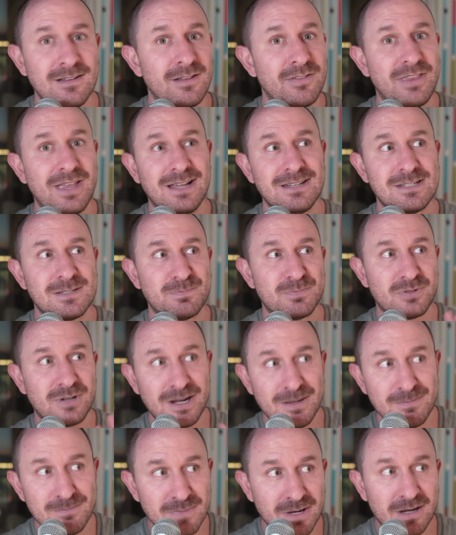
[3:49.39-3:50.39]
That's
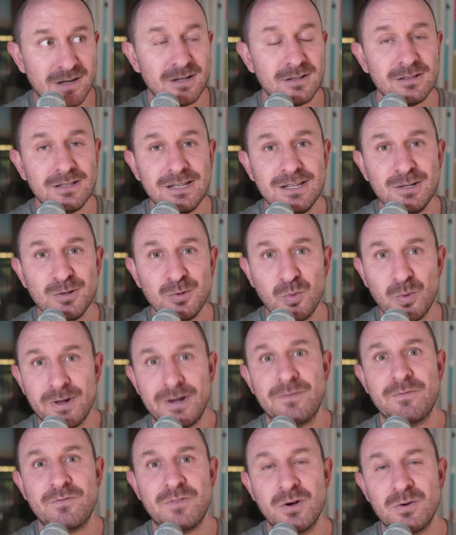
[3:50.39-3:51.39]
primarily what
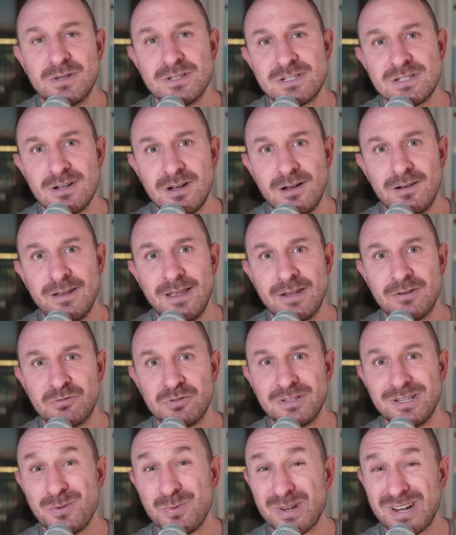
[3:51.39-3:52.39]
I'm focused on and
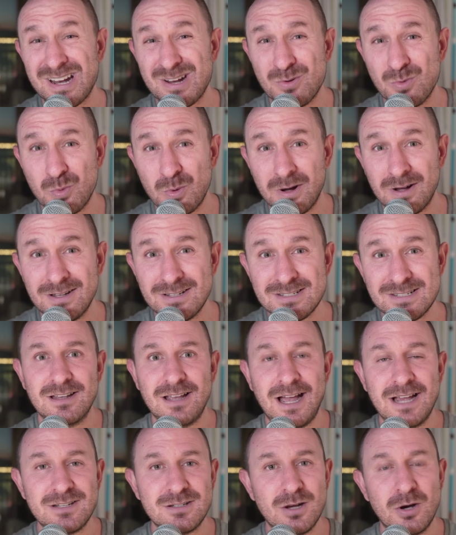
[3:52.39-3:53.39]
really what I want.
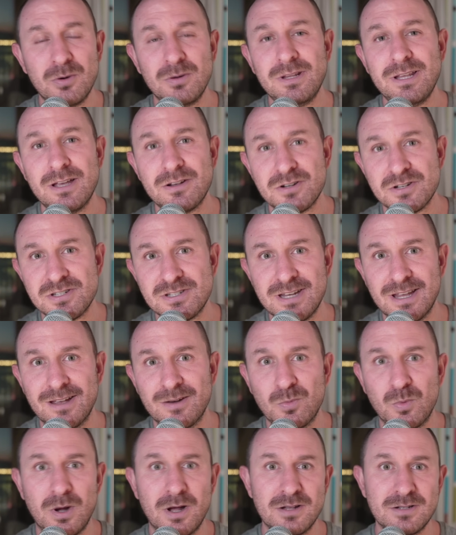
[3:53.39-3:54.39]
I totally
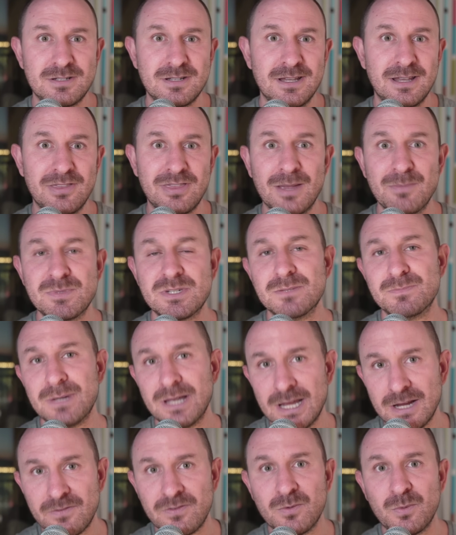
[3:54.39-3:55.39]
understand wanting them to
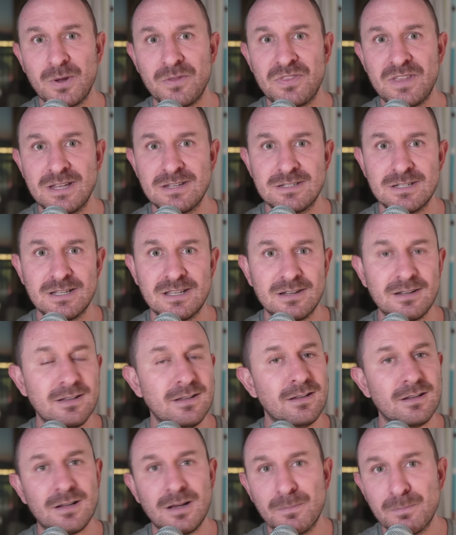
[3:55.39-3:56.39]
pay for what they did
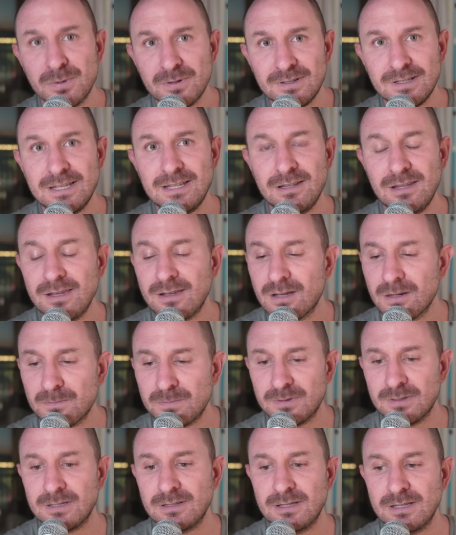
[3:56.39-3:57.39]
completely,
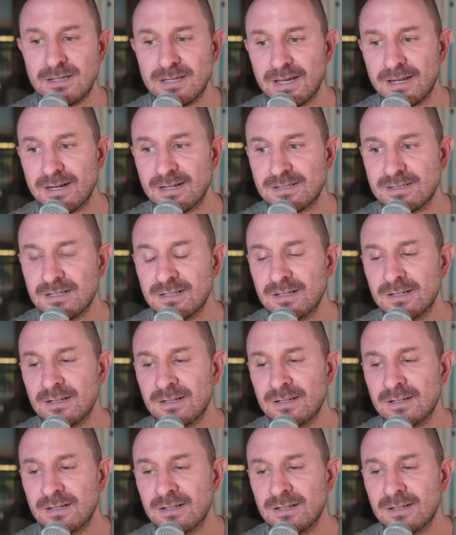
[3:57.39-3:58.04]
completely get it.